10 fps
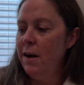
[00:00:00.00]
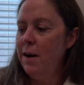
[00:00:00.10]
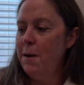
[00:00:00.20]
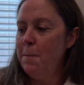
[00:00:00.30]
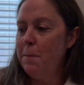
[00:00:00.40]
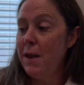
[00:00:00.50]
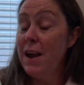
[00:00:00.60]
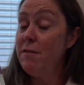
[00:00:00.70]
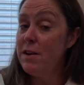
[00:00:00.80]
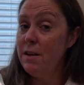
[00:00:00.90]
I
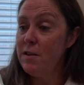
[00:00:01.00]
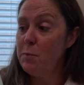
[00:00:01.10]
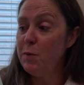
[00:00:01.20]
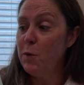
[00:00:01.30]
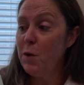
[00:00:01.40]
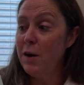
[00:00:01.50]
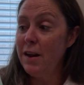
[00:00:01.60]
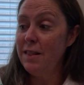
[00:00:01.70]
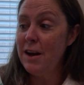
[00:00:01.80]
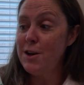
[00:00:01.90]
haven't done this before,
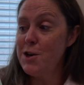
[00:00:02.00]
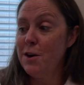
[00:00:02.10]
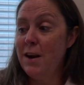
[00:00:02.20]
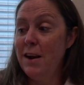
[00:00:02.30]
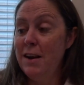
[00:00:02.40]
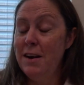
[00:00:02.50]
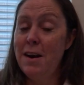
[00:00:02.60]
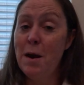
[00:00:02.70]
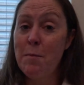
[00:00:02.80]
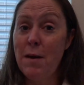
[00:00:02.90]
and last year I ended
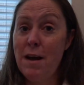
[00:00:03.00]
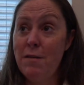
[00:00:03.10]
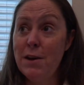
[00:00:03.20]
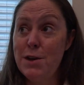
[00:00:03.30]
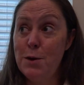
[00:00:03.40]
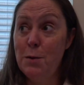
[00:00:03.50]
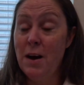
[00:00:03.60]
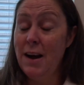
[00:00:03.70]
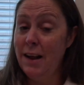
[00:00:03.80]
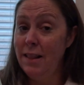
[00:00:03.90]
up having to
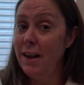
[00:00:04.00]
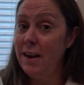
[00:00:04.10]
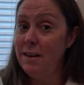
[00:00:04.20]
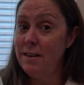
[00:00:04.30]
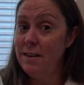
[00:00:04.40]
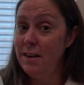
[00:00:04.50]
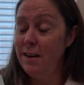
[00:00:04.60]
highlight